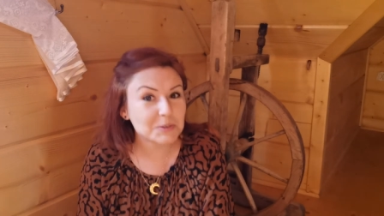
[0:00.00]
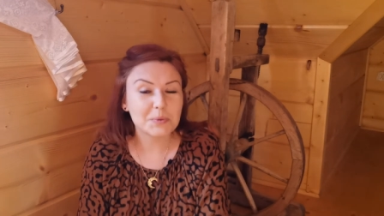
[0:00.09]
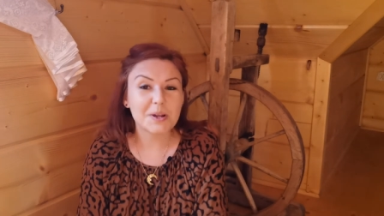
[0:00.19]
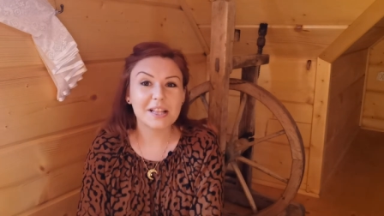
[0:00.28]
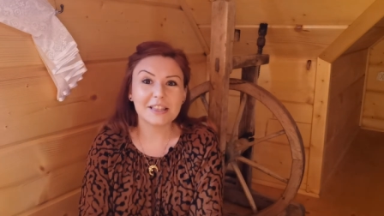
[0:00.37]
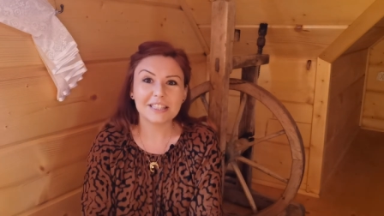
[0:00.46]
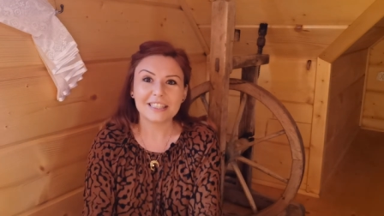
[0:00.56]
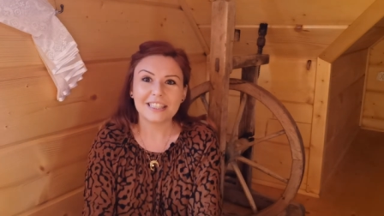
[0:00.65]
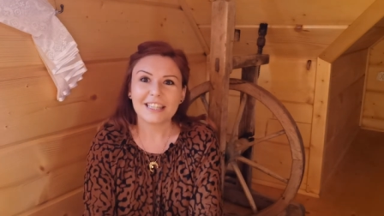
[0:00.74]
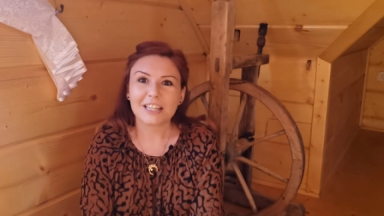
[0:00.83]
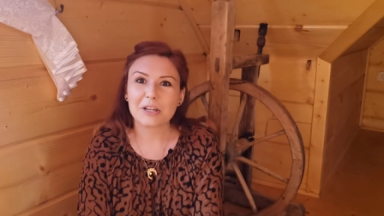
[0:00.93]
as well
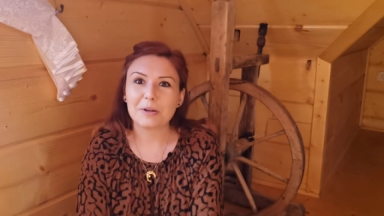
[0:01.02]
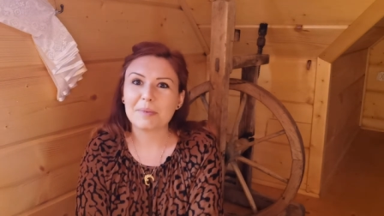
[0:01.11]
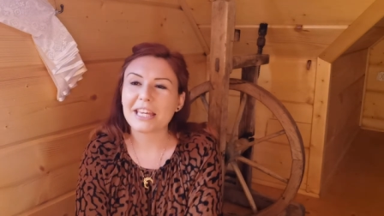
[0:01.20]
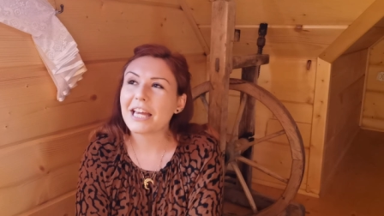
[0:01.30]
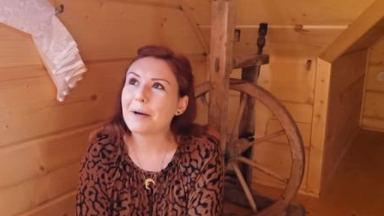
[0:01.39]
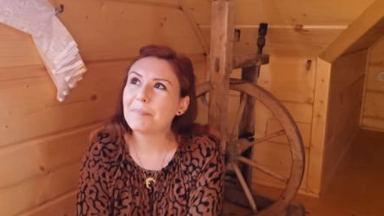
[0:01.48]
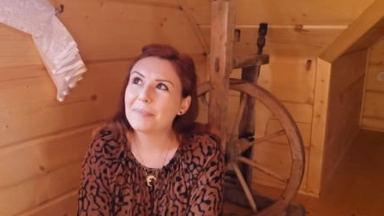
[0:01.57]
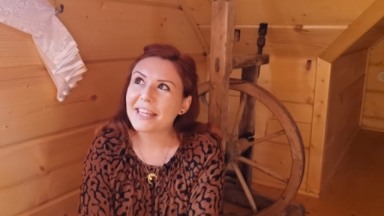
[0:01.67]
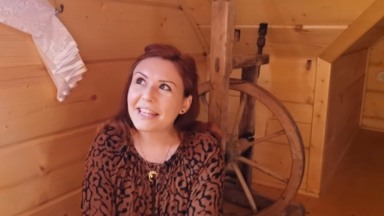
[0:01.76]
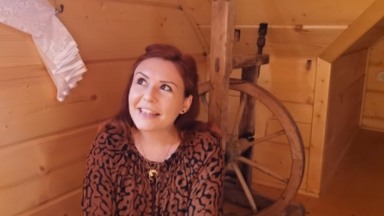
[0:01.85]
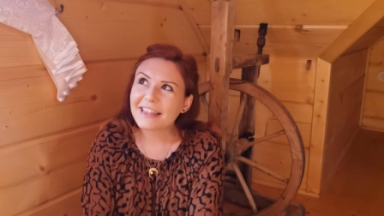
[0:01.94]
coming up
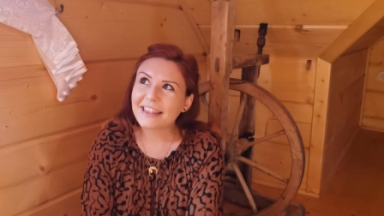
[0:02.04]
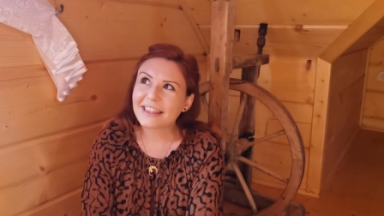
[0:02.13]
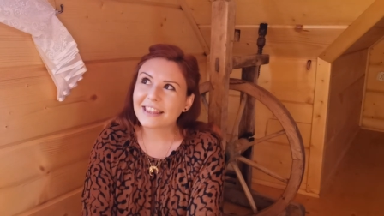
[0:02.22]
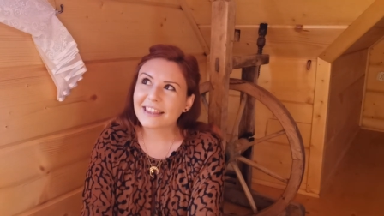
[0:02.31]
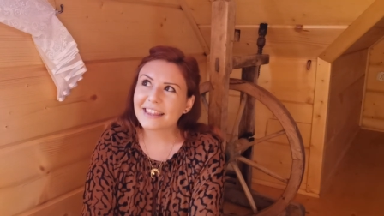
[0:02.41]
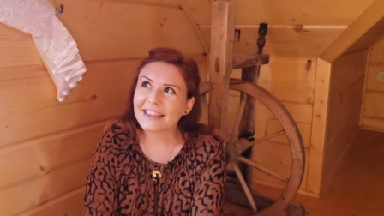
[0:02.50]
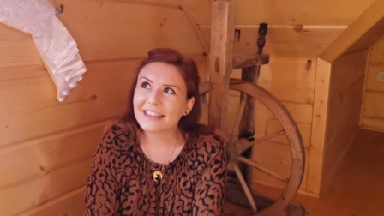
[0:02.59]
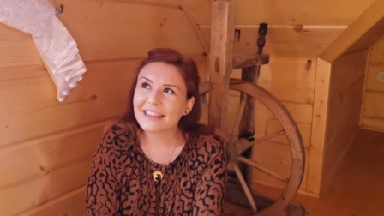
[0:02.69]
in